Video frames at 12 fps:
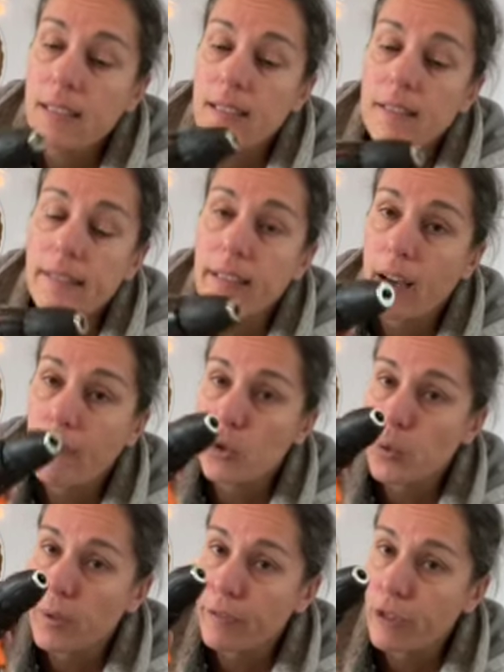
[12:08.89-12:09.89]
They have the
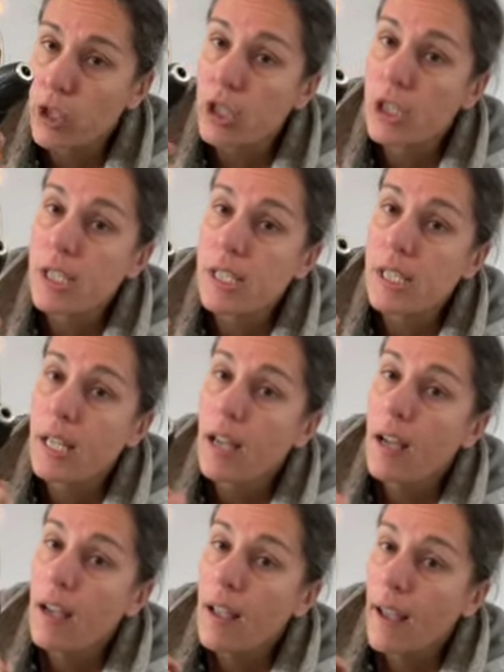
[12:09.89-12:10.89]
reverse,
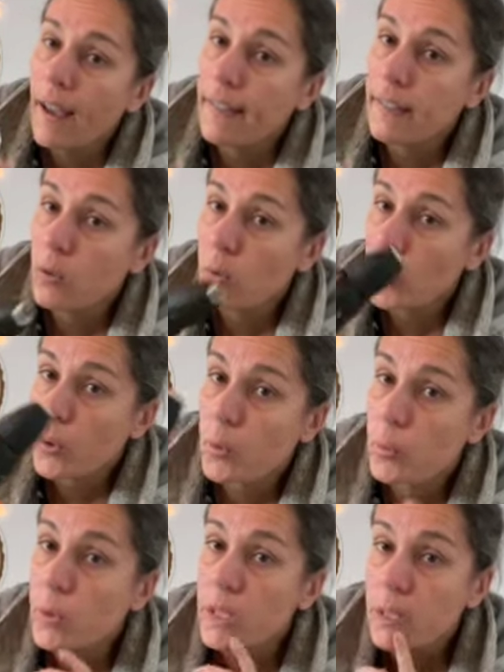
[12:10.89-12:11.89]
and they work
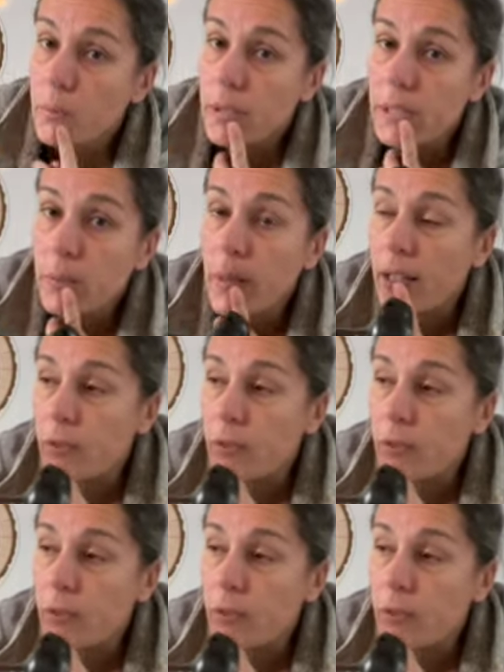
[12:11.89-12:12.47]
really, really well.